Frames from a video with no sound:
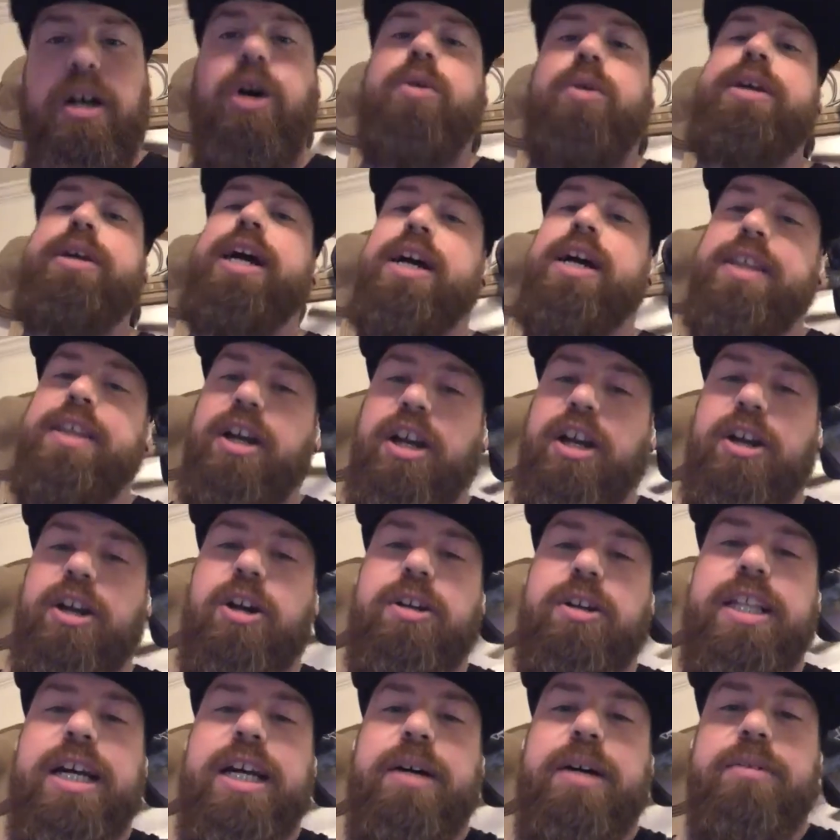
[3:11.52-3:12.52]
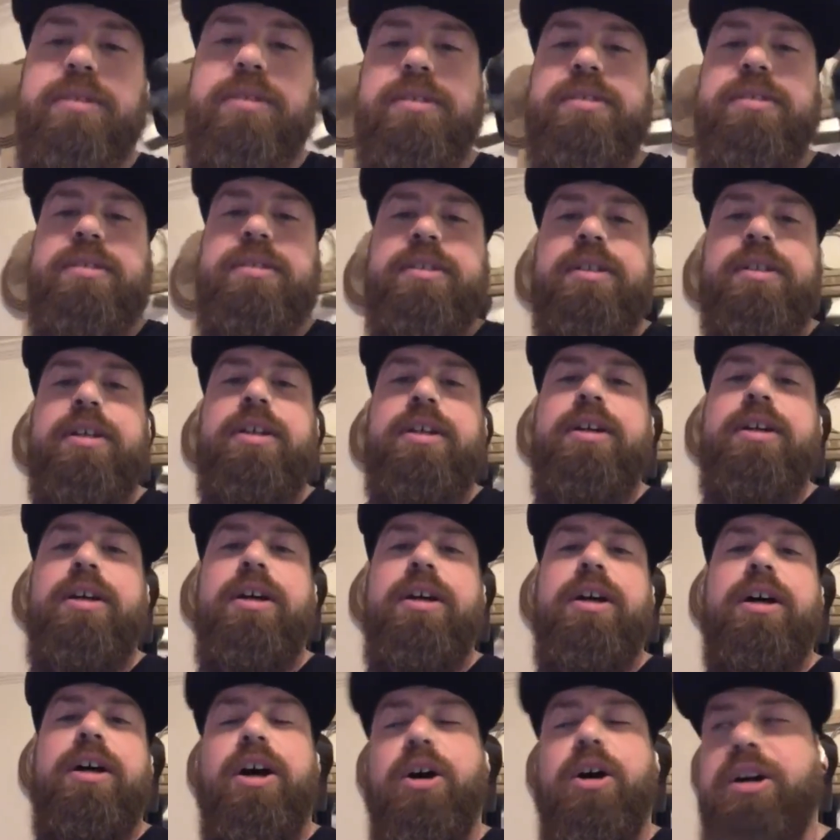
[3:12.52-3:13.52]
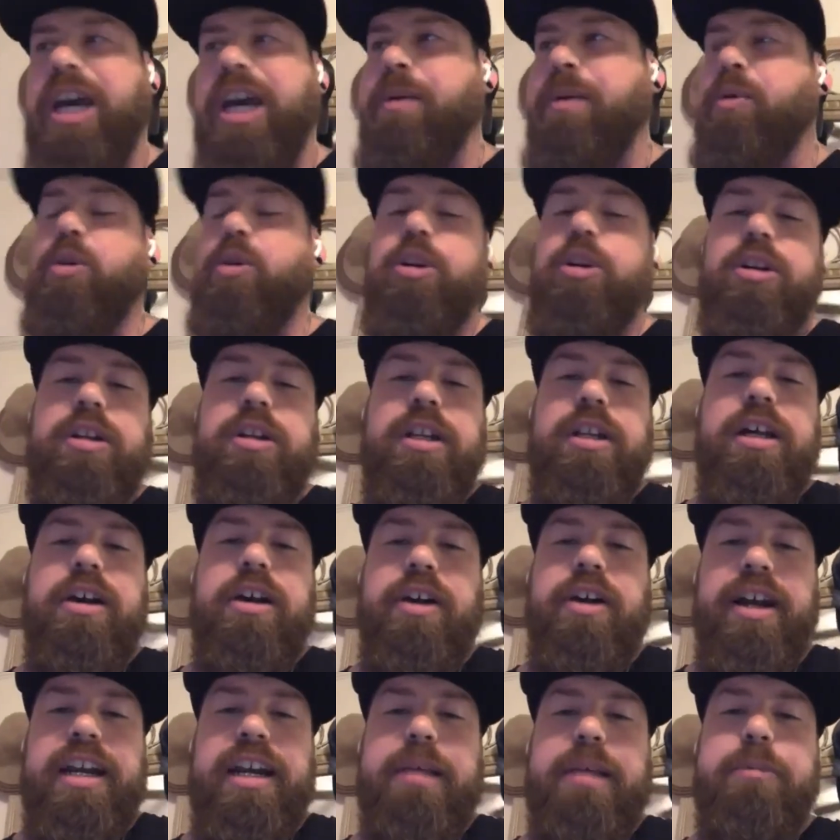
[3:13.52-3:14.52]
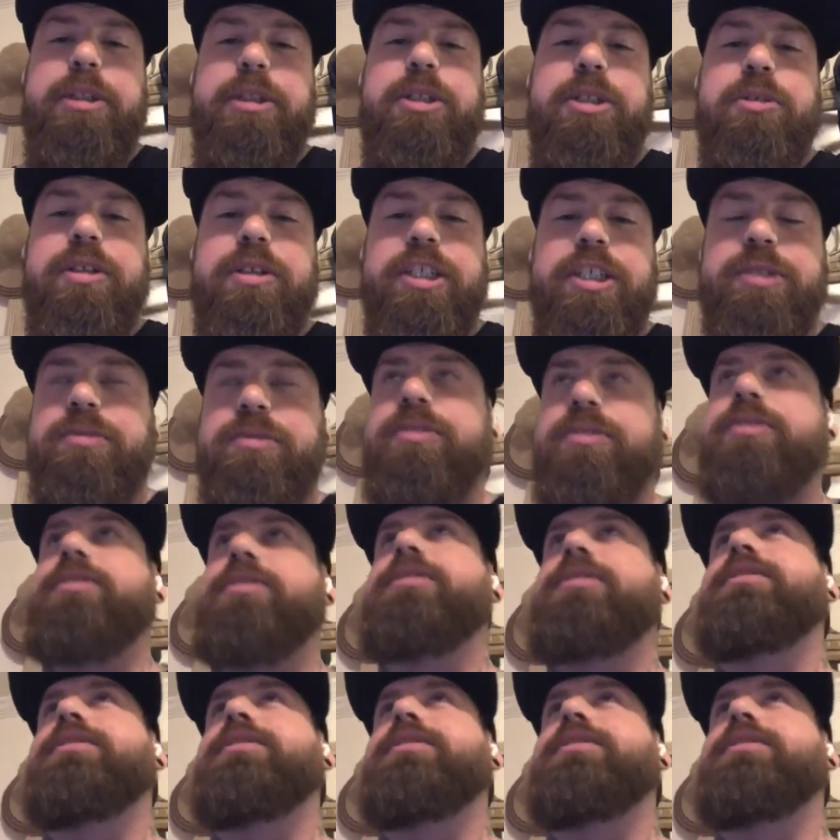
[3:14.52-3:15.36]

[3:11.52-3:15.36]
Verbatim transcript: Oh yeah, they already heard that one. Yeah. Okay, we're gonna. All right, let me do this one.